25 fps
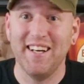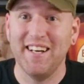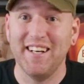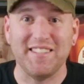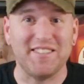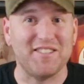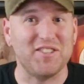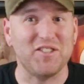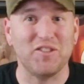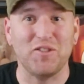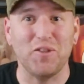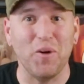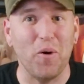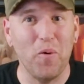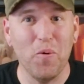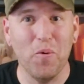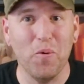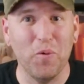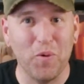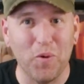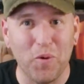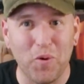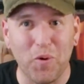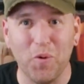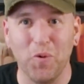It's
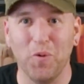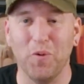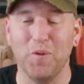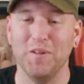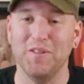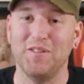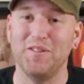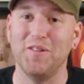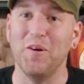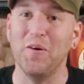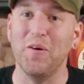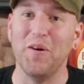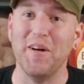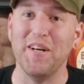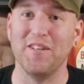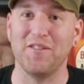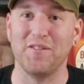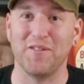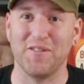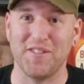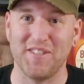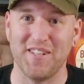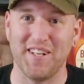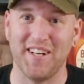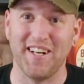so cool. It's so
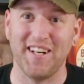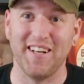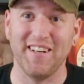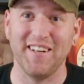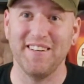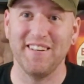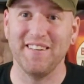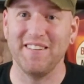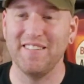interesting.